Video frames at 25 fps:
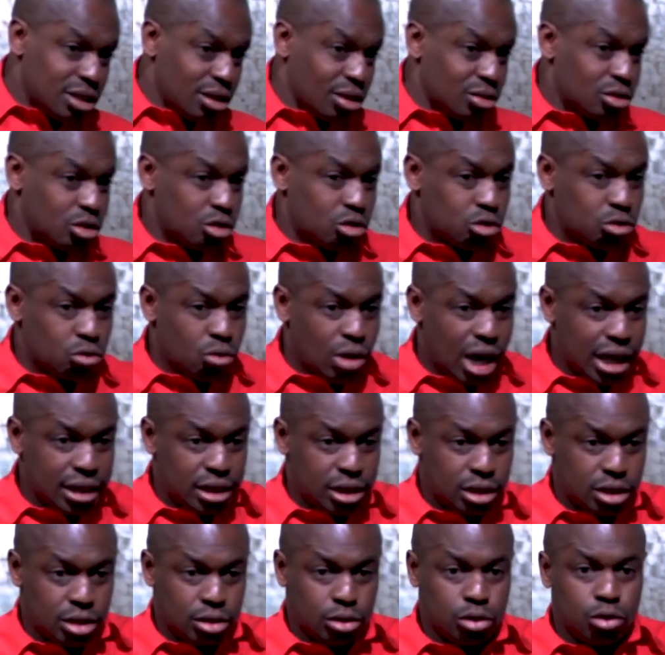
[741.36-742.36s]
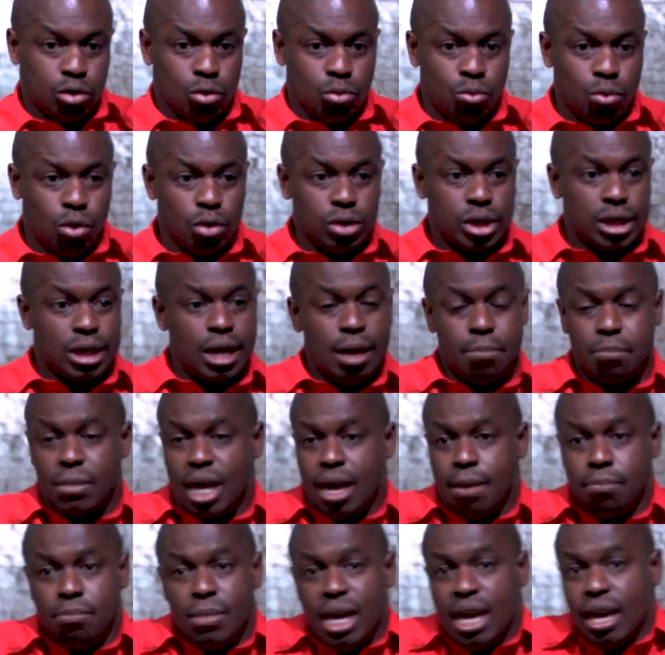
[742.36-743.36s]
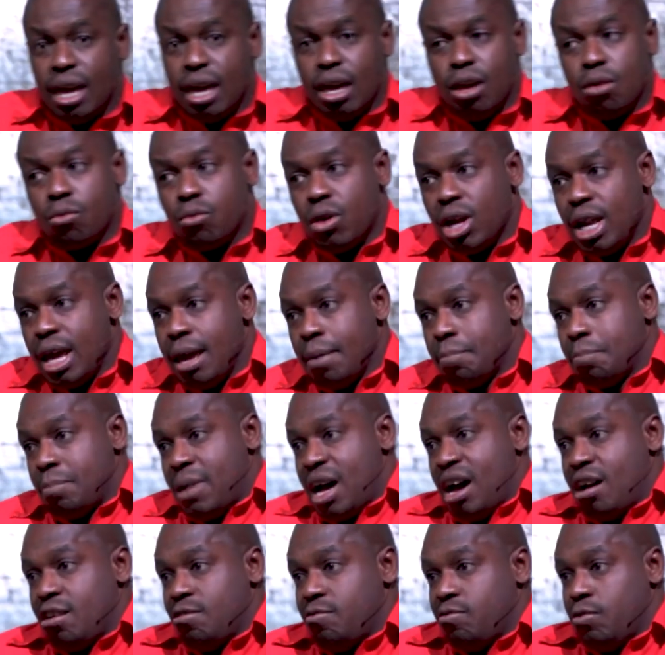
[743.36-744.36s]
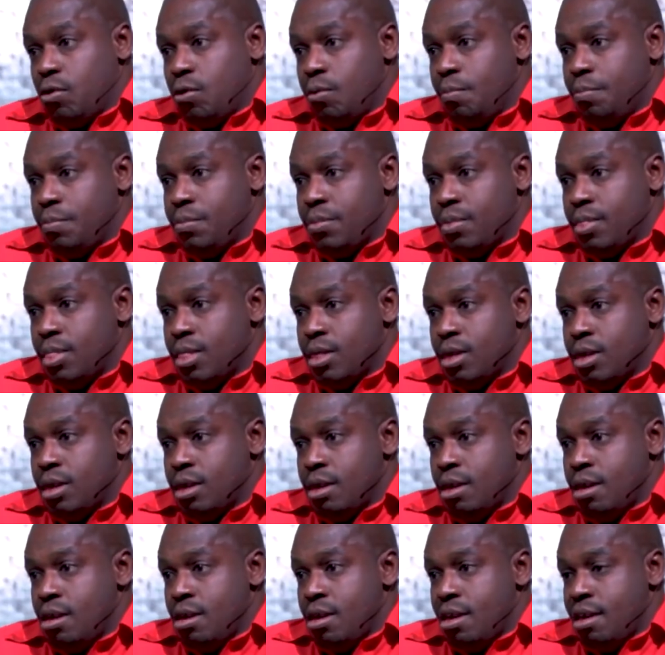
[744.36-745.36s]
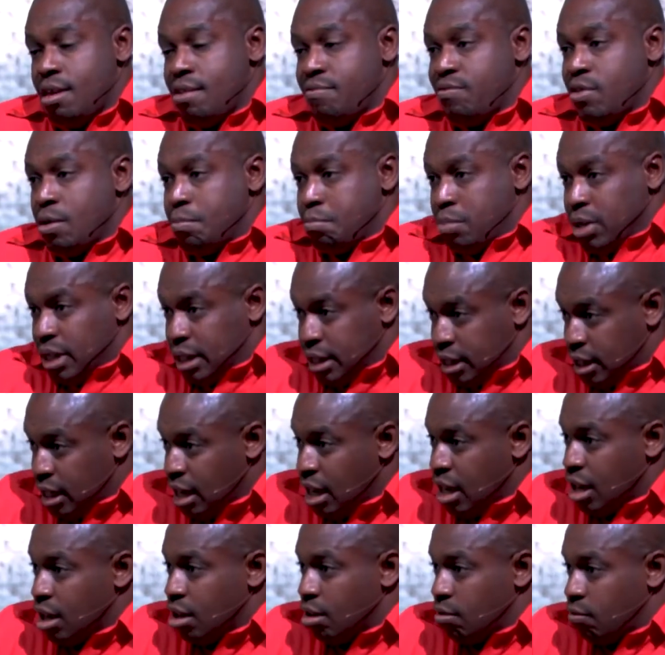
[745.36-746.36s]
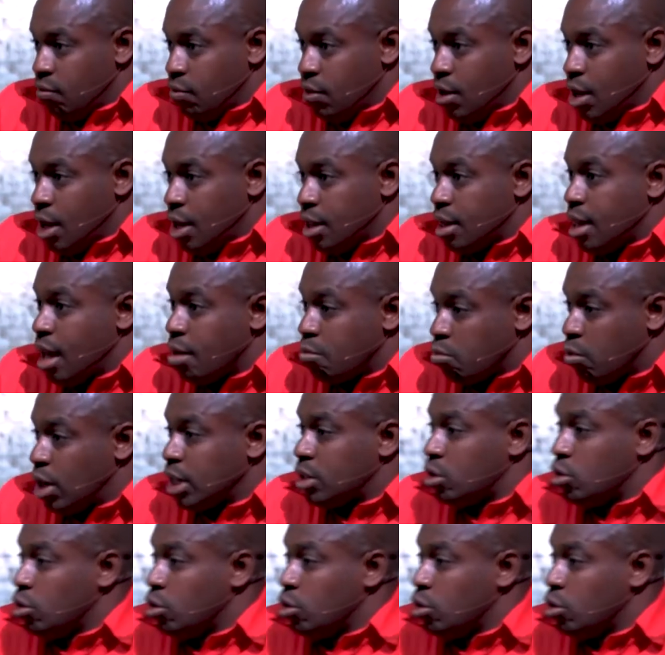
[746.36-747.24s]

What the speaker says: of trust towards them can be equally powerful if you perceive that what